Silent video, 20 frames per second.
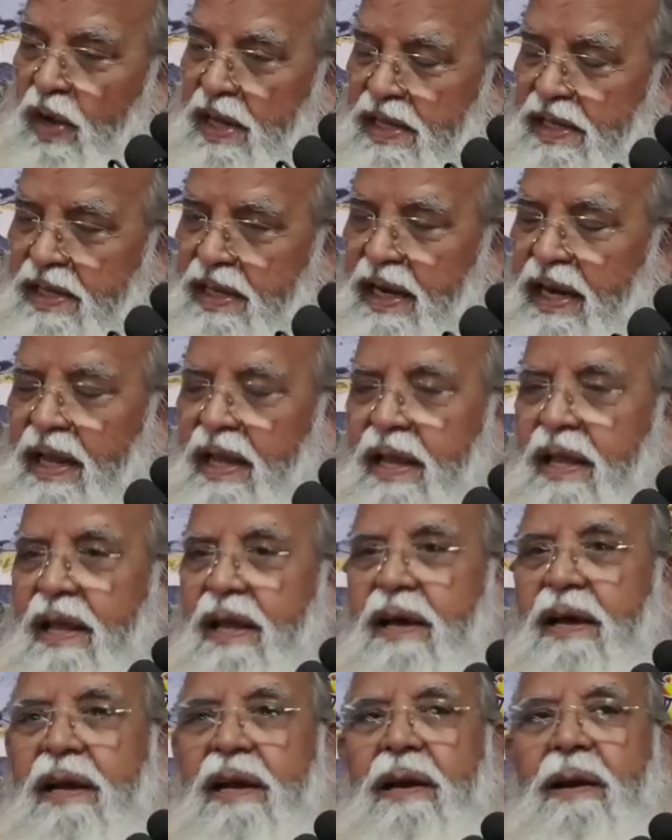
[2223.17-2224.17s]
once in a
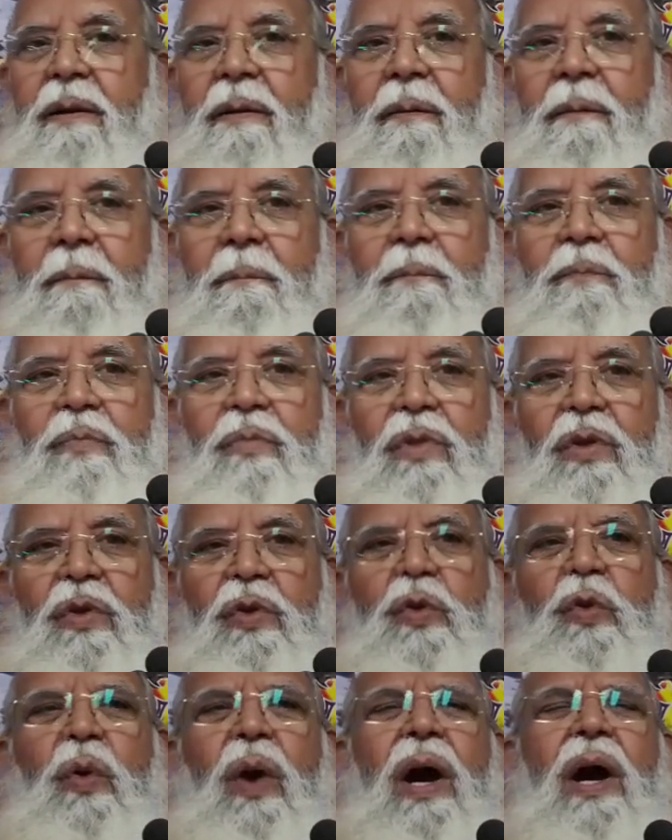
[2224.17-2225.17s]
year,
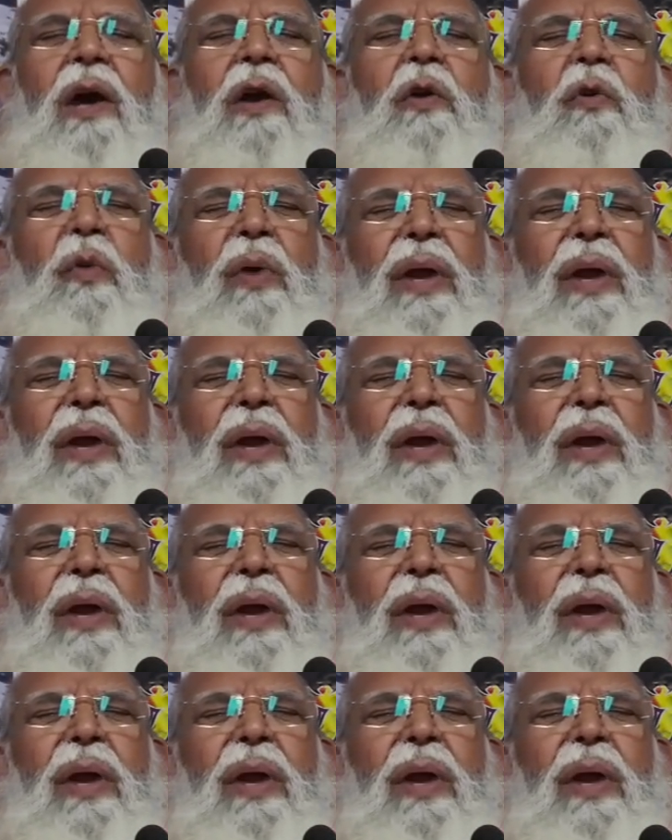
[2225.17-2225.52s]
you are